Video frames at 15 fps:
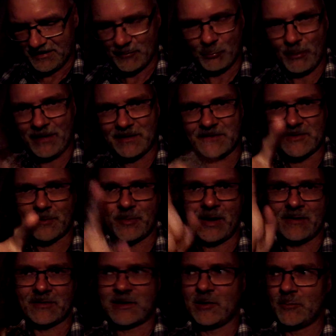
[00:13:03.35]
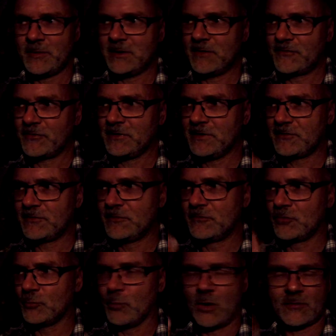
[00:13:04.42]
1 liter per 100 kilometers. You need
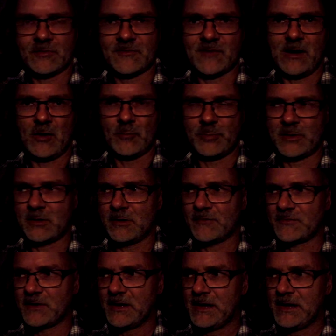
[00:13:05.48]
to work this out, because